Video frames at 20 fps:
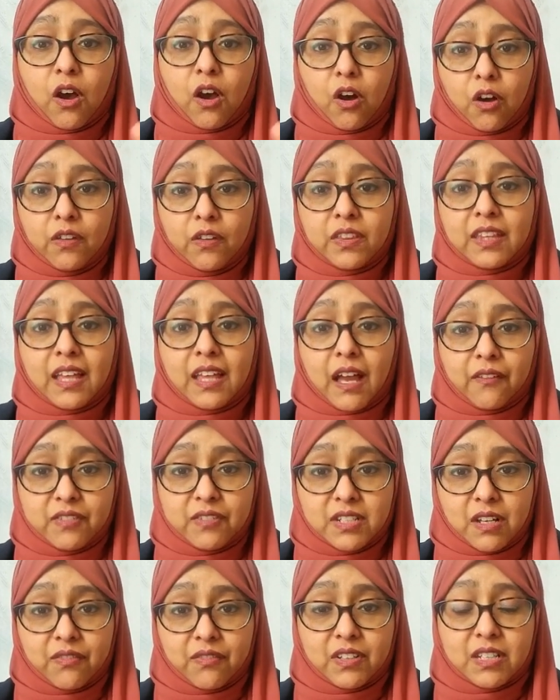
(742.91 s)
on the
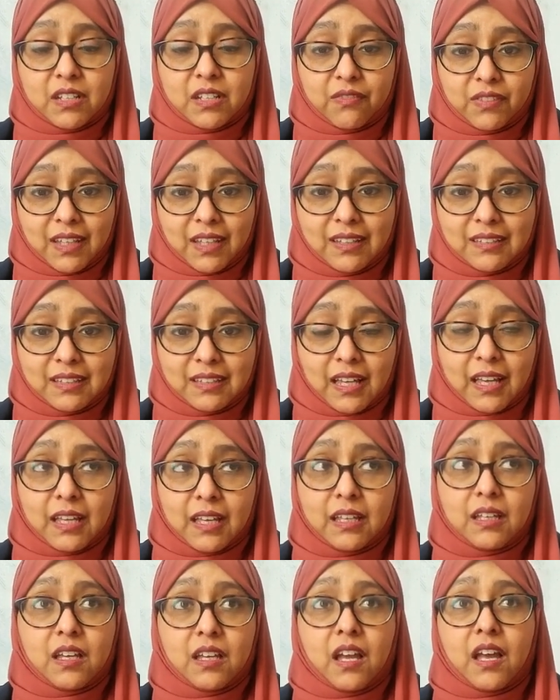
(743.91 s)
affidavit, if they
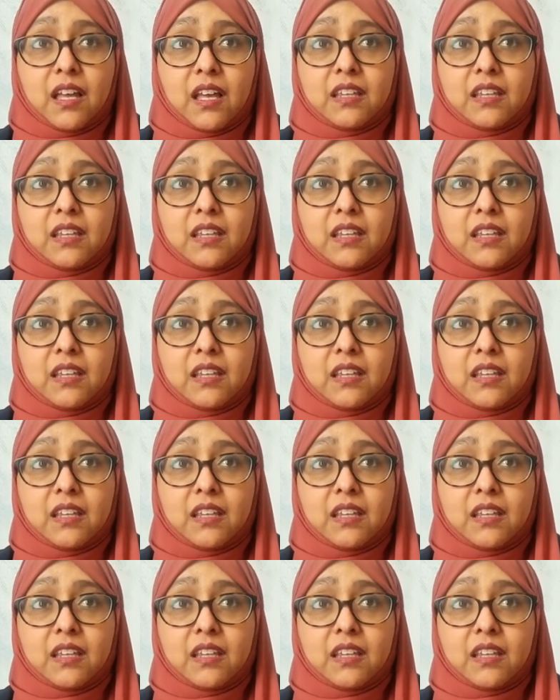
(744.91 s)
say